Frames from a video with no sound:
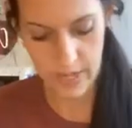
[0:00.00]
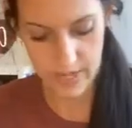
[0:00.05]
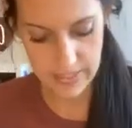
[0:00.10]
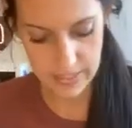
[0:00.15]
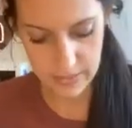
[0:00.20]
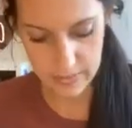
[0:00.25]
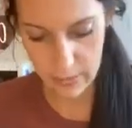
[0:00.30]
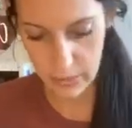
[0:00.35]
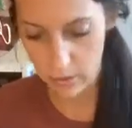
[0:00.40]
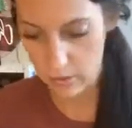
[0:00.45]
So
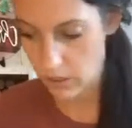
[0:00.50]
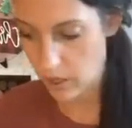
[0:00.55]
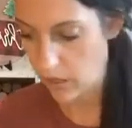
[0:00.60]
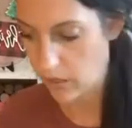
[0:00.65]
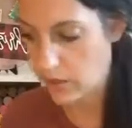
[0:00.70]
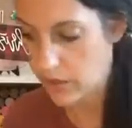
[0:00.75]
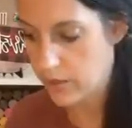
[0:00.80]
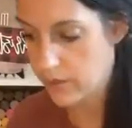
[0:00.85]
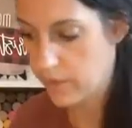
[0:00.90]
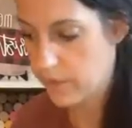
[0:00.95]
that's the middle
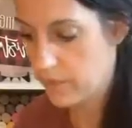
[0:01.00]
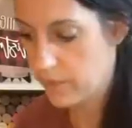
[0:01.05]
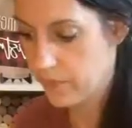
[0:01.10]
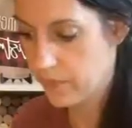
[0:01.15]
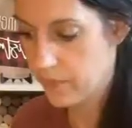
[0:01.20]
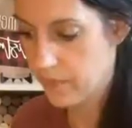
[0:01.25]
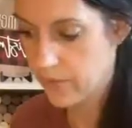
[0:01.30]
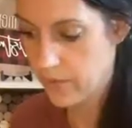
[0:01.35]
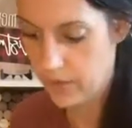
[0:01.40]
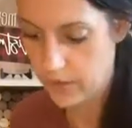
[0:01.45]
color.
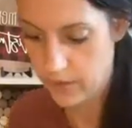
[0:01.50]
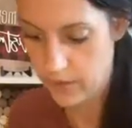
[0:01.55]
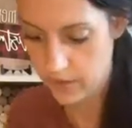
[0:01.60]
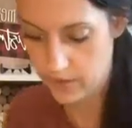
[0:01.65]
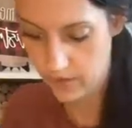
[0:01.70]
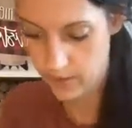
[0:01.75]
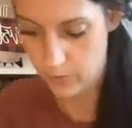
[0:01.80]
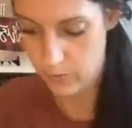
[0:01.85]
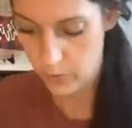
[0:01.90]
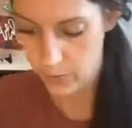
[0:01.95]

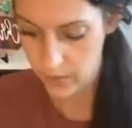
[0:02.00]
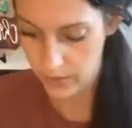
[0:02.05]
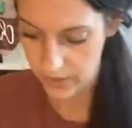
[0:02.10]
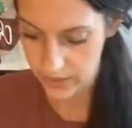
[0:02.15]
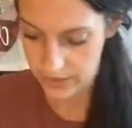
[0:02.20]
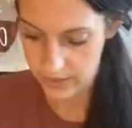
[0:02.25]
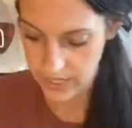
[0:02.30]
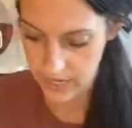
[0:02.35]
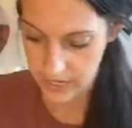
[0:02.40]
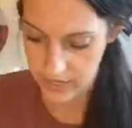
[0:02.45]
We're
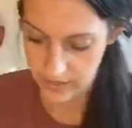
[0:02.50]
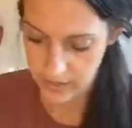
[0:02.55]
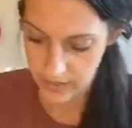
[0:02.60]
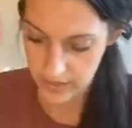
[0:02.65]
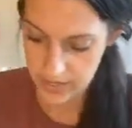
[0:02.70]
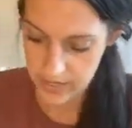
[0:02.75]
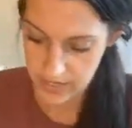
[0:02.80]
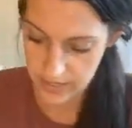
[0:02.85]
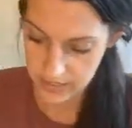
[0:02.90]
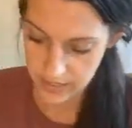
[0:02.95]
gonna
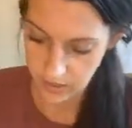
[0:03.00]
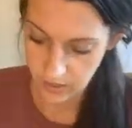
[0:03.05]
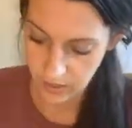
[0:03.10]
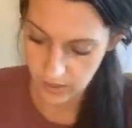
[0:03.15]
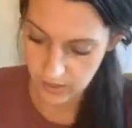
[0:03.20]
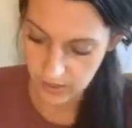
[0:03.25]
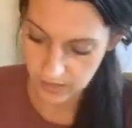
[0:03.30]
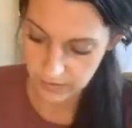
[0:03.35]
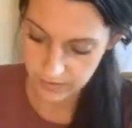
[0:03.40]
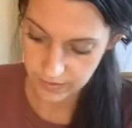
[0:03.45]
take these
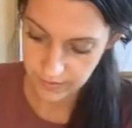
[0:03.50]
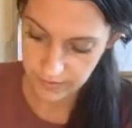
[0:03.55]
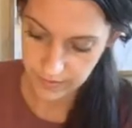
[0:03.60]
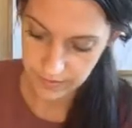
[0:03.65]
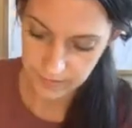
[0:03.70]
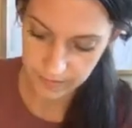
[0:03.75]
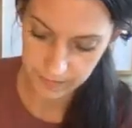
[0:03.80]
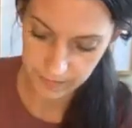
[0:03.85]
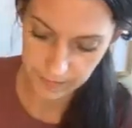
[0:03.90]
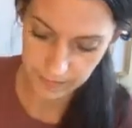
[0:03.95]
off.
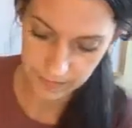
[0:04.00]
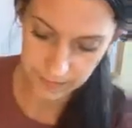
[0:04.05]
